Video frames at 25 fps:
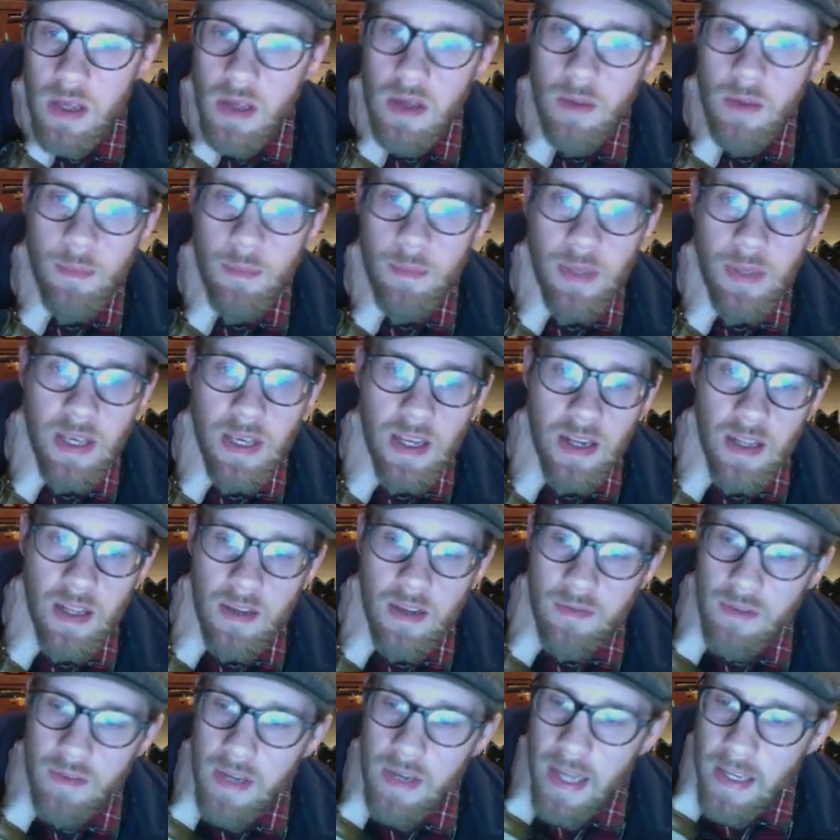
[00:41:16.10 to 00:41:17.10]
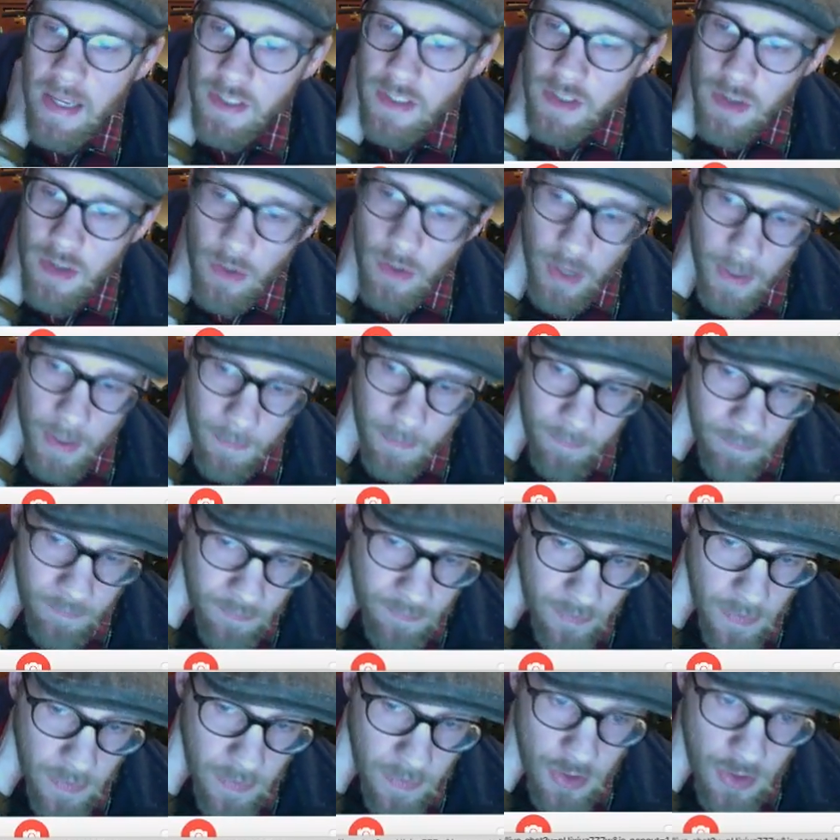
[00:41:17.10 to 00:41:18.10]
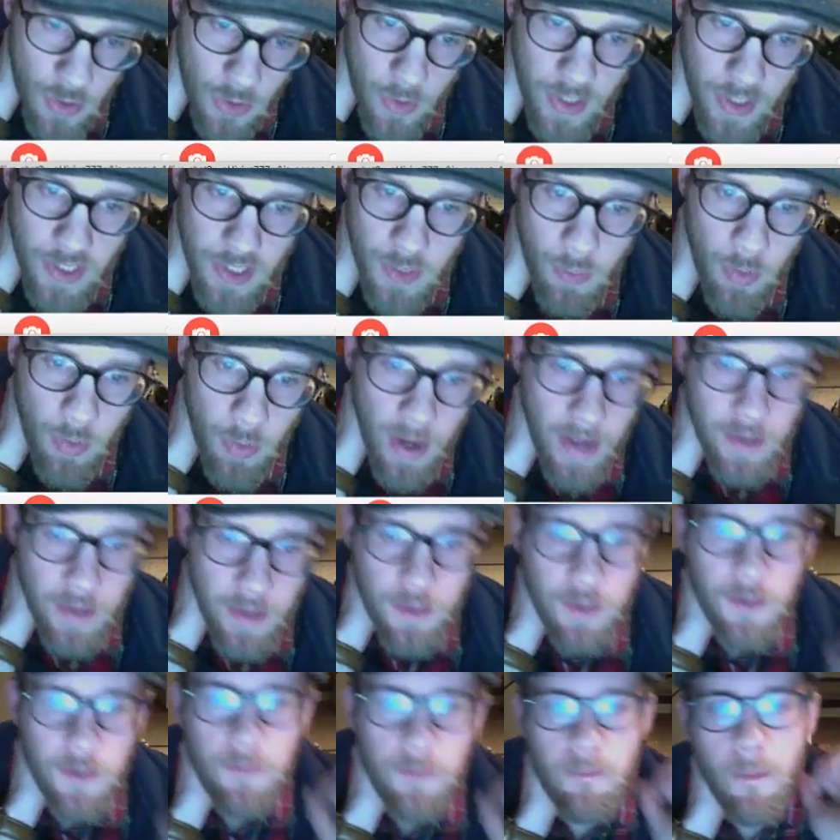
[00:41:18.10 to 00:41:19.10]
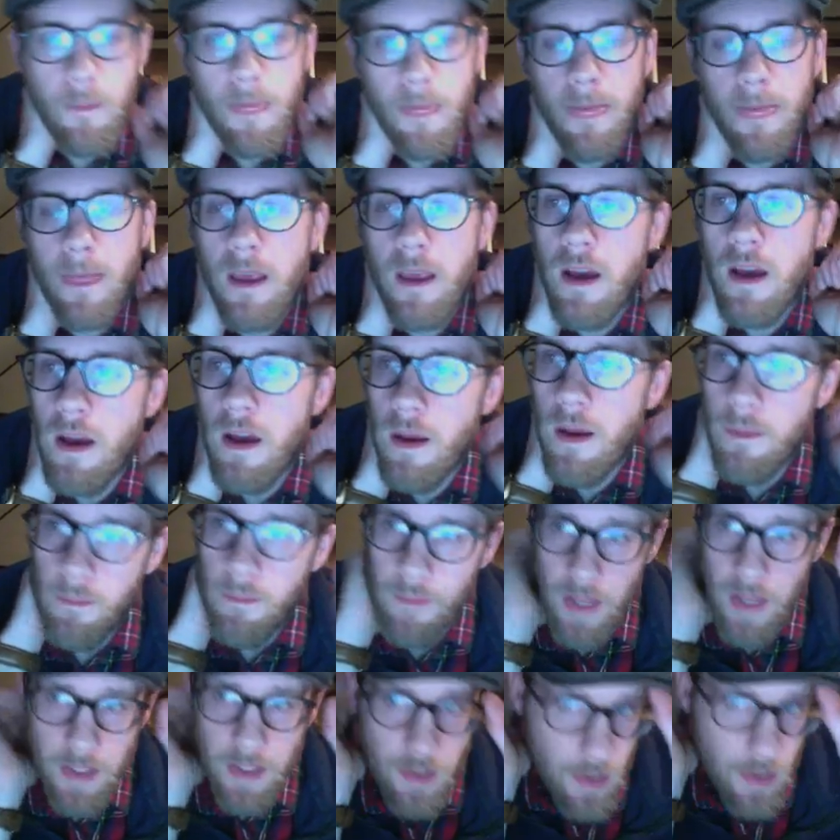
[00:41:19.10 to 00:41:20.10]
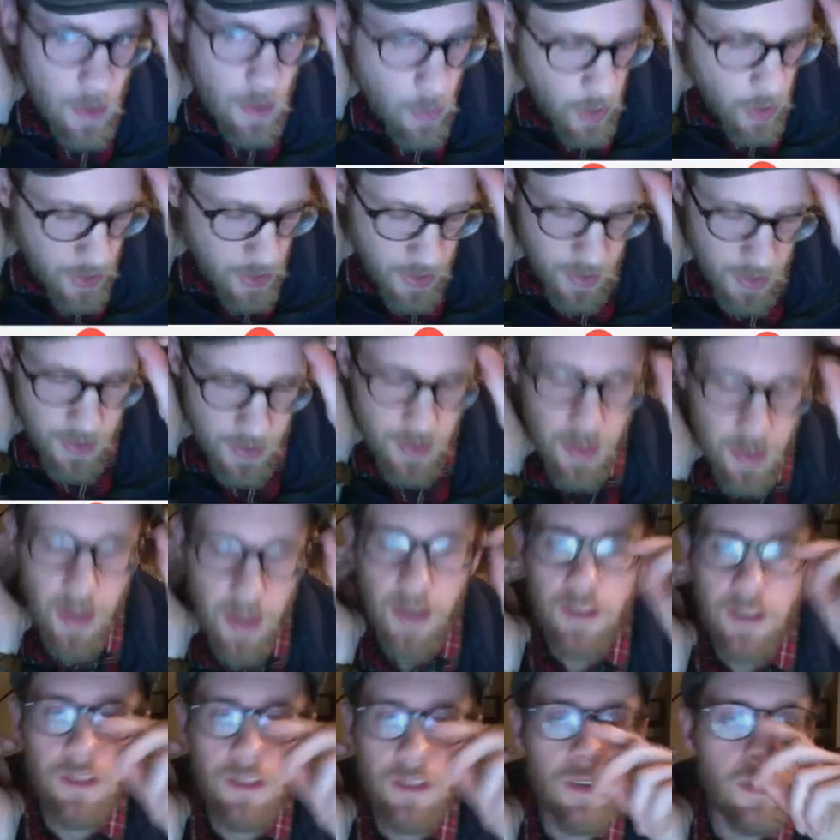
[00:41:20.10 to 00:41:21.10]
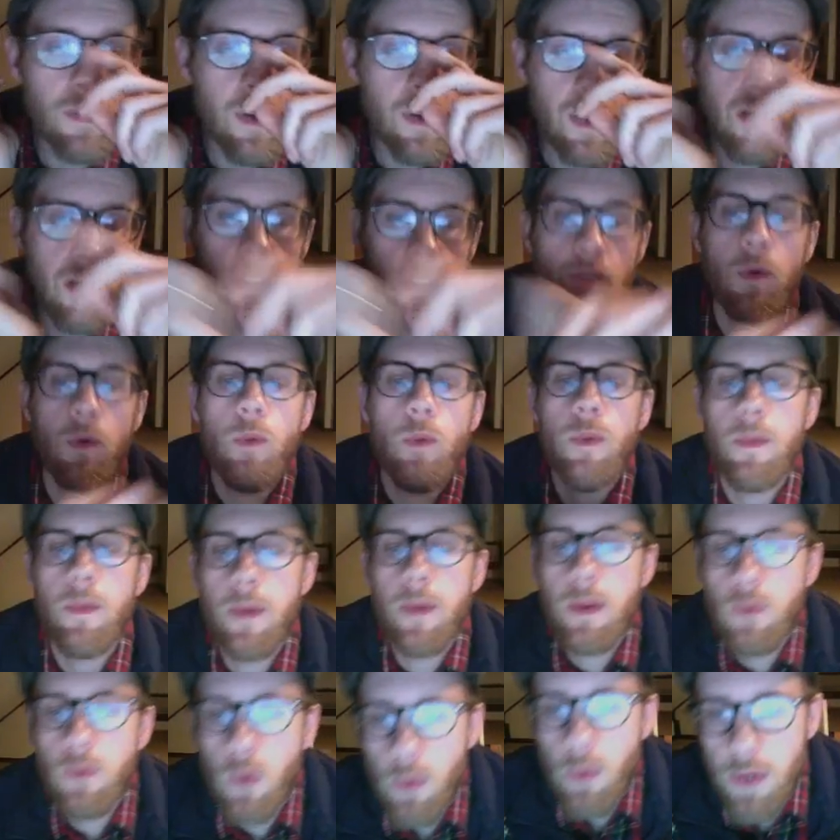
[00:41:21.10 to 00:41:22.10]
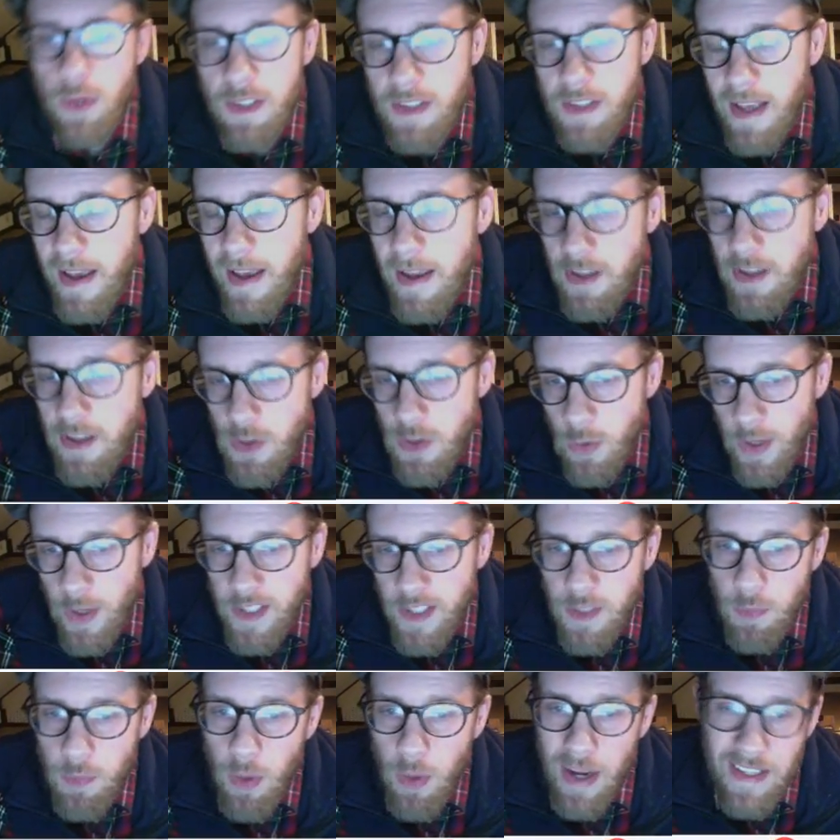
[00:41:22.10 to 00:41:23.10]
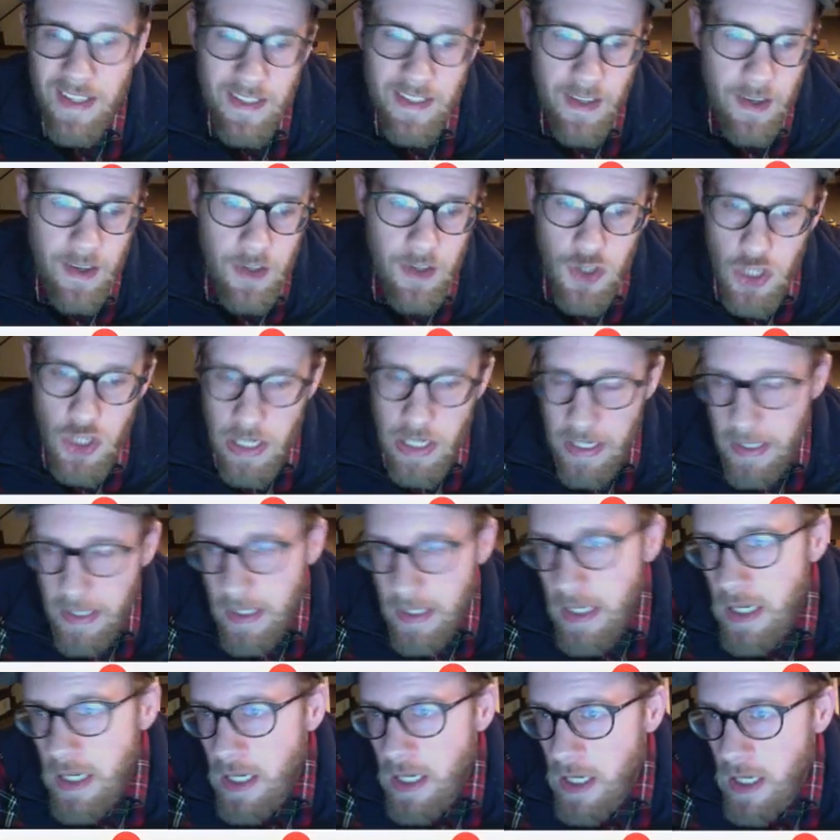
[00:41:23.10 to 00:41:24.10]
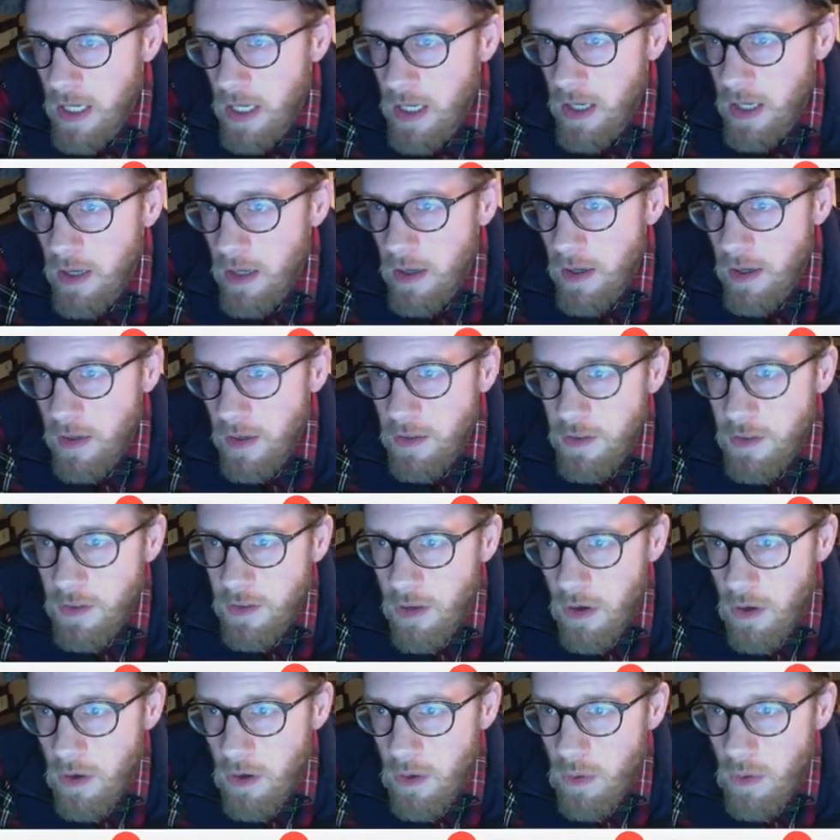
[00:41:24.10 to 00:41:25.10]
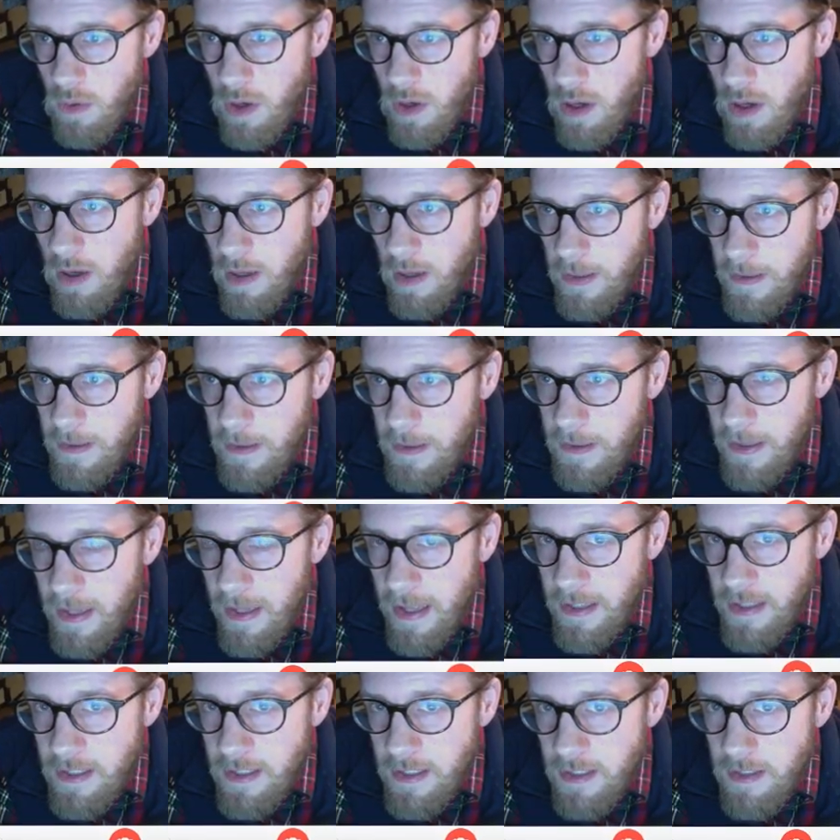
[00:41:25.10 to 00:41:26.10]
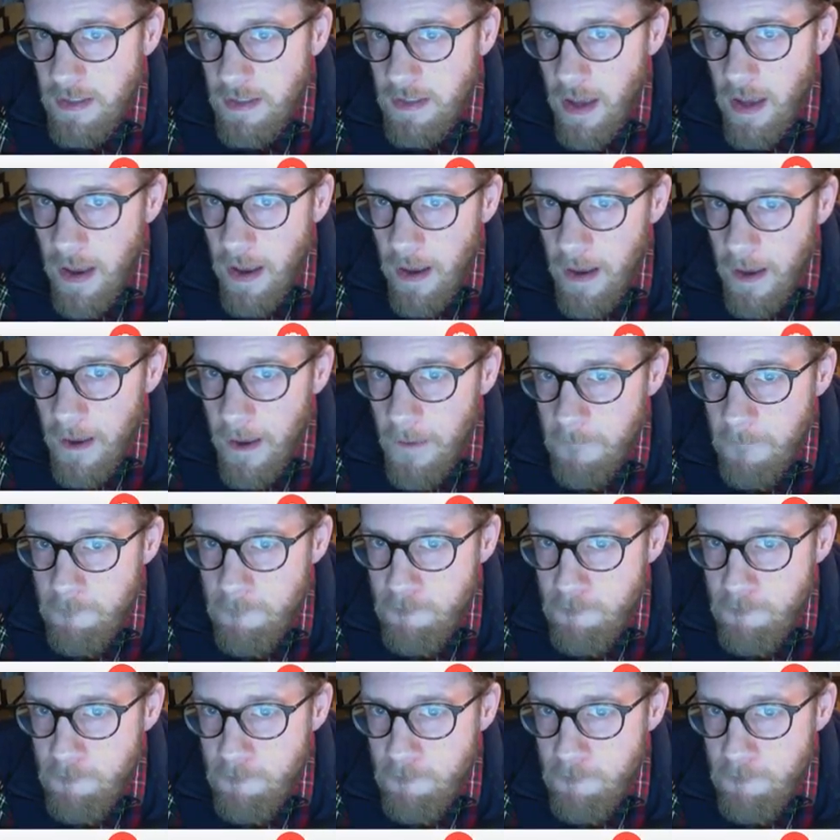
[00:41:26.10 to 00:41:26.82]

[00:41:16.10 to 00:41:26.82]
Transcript: beginning of next unit. To express, that's a good question, Soleil. So here's what we mean when we say to express a gene. So let's say